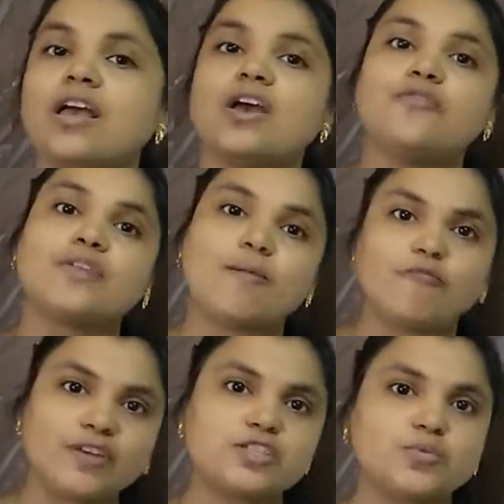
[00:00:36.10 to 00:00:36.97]
from
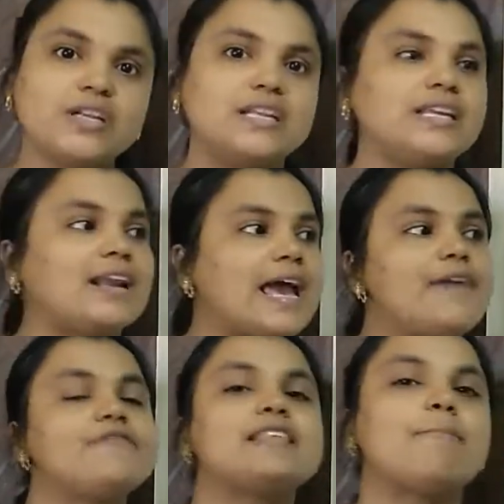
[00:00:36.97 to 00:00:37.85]
which we
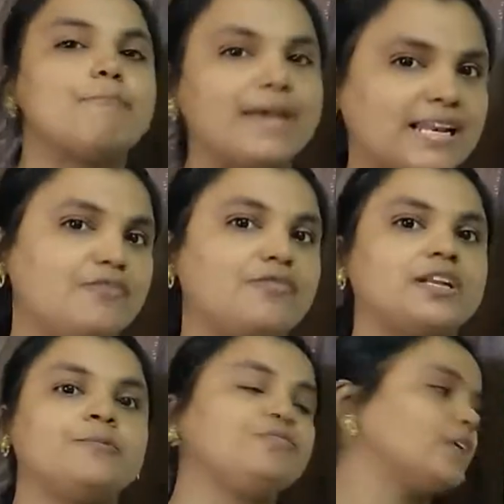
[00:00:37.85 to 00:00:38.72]
derive some
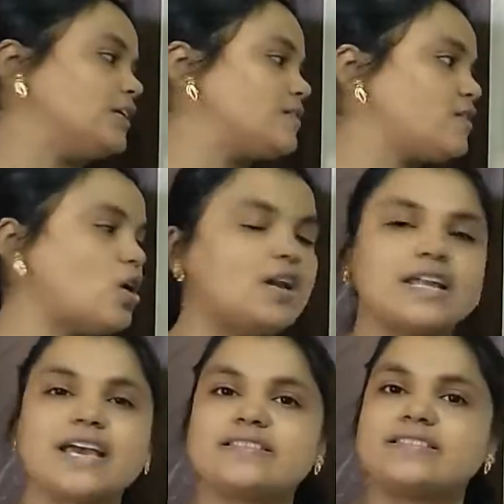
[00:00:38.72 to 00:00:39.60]
benefit, it is called
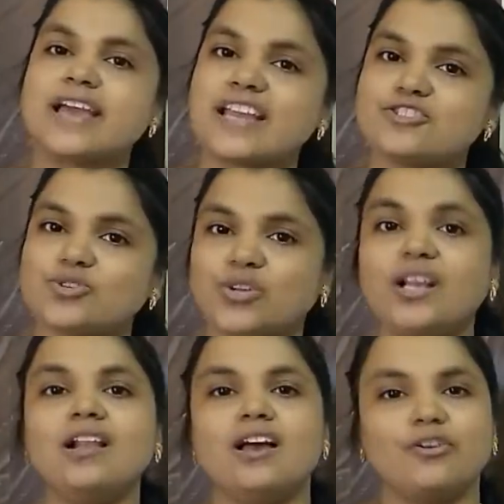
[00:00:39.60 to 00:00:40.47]
as natural
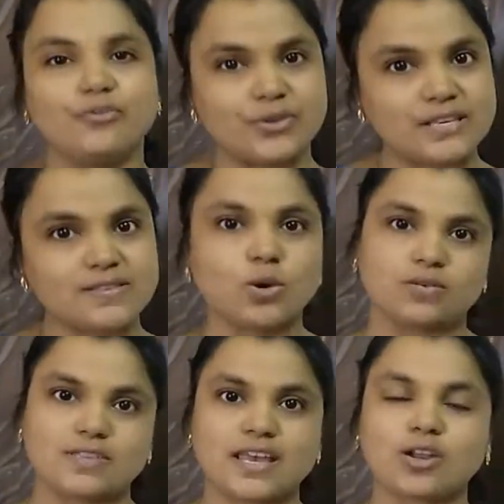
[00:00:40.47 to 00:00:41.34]
resource.
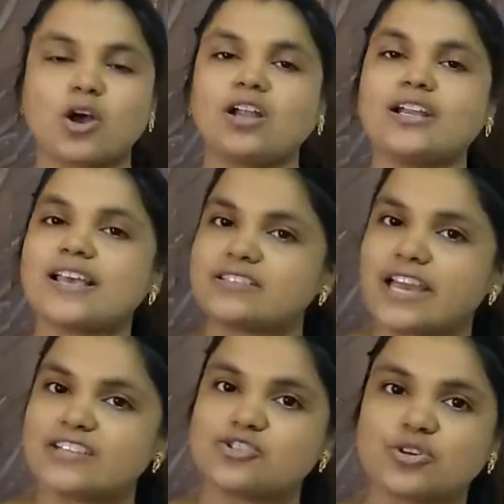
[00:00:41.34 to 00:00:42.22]
They are called as
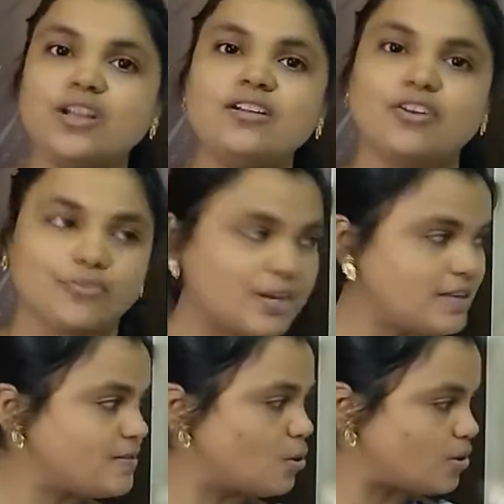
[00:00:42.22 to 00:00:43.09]
natural
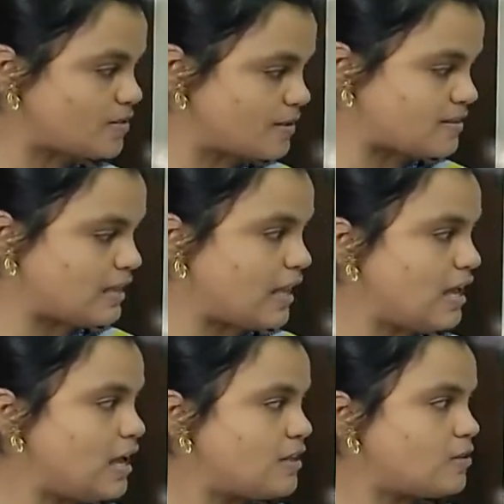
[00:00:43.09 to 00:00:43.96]
resources.
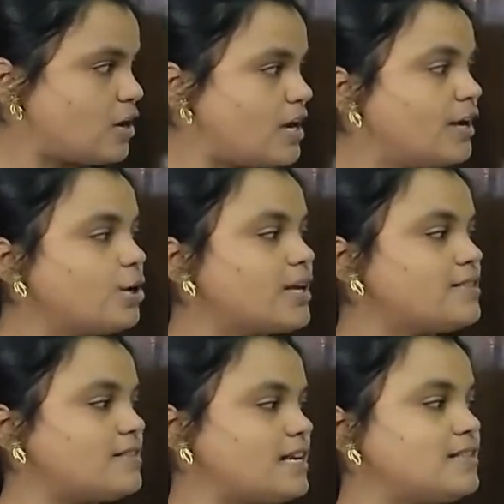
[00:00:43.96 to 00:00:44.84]
So here you
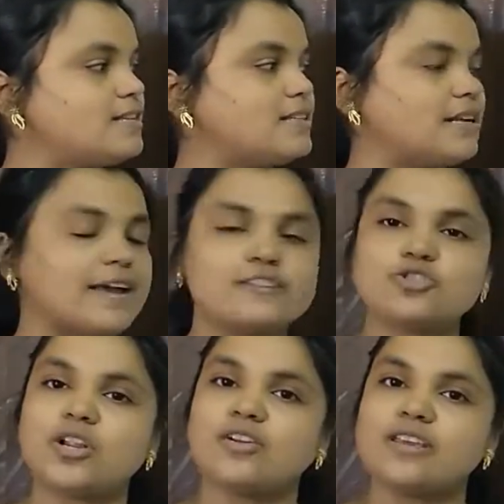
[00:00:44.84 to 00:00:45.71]
can see that the
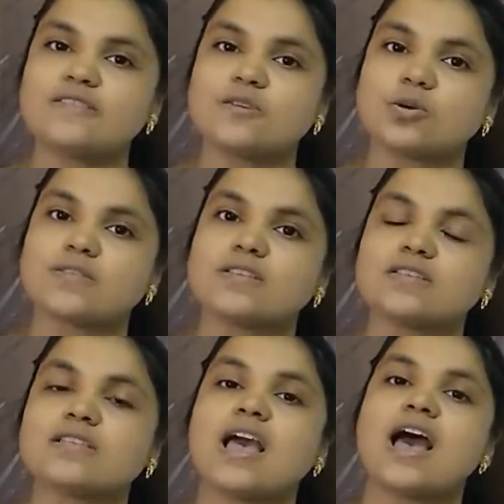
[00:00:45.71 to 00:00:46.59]
natural resources
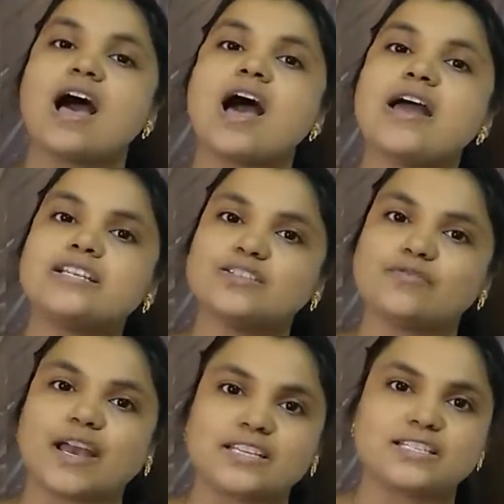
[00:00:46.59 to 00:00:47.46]
are
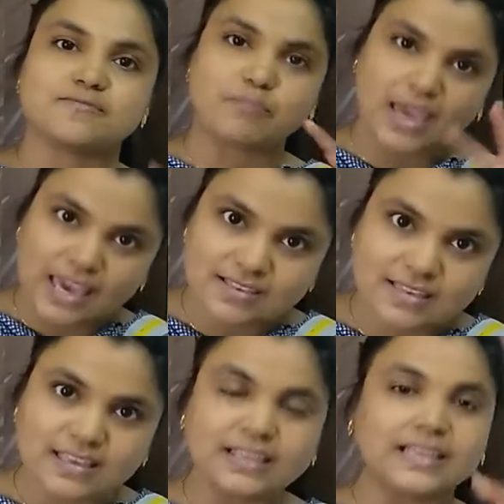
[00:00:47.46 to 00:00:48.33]
divided
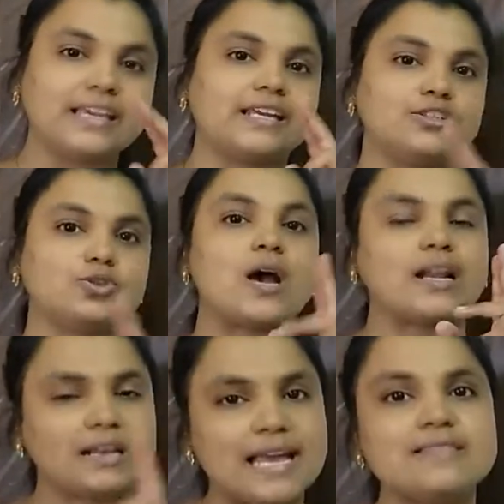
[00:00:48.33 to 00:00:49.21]
basically are
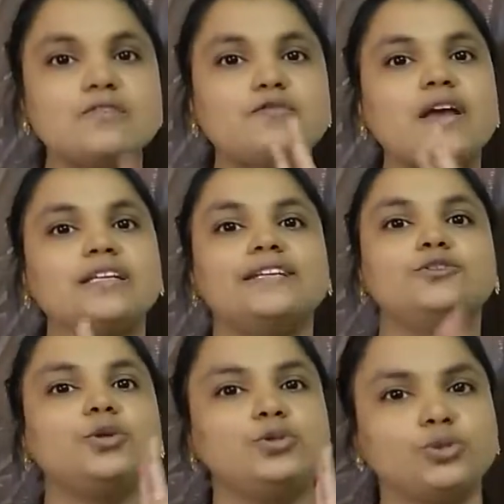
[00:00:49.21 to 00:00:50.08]
classified
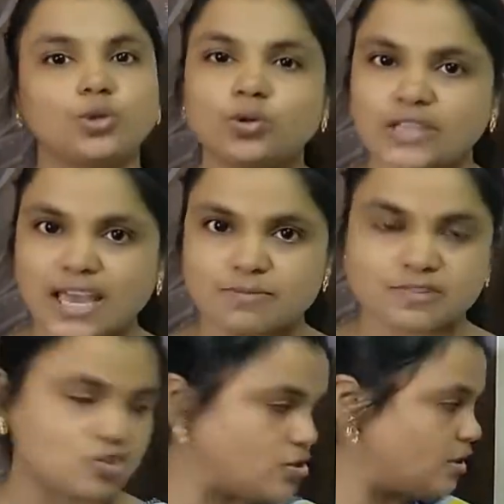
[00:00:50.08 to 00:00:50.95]
into two
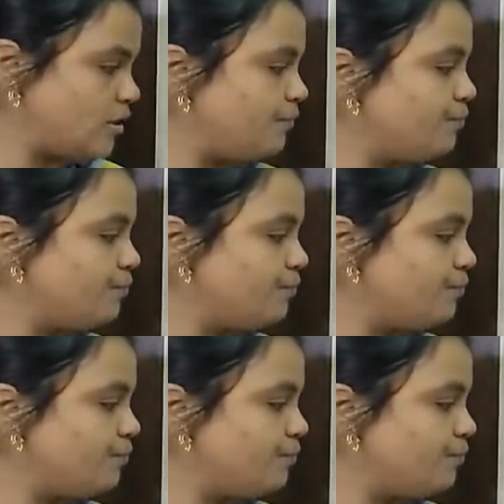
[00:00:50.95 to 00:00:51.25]
types, children.